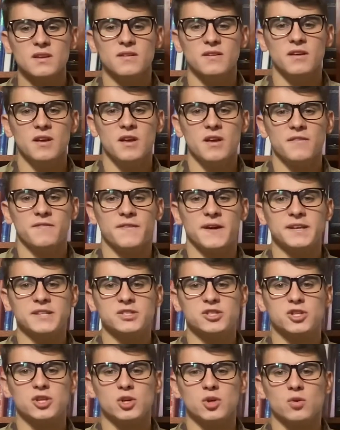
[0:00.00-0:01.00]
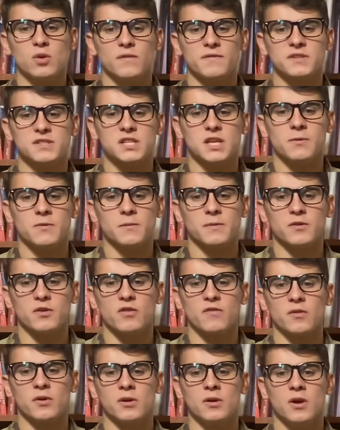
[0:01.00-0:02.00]
Phase 2 of the scheme and
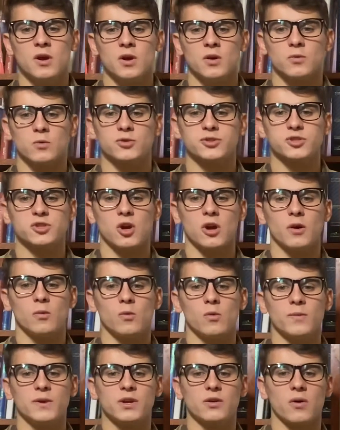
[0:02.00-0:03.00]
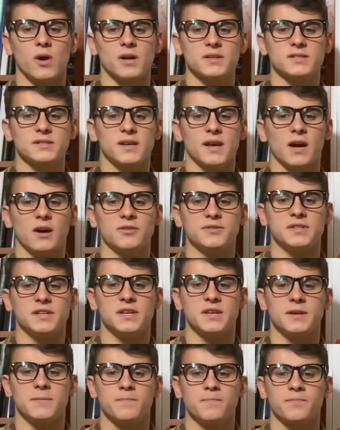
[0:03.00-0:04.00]
maneuver will start when we cross the
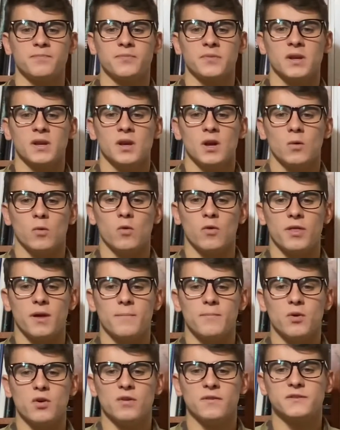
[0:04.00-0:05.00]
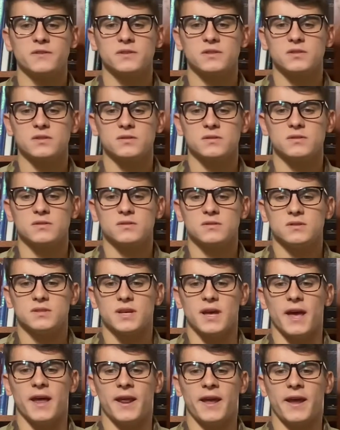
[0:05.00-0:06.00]
LD. We'll then move to
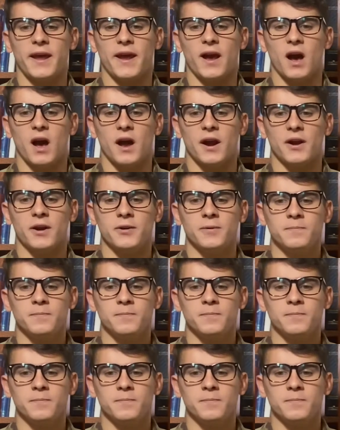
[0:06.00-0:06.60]
NA Iron,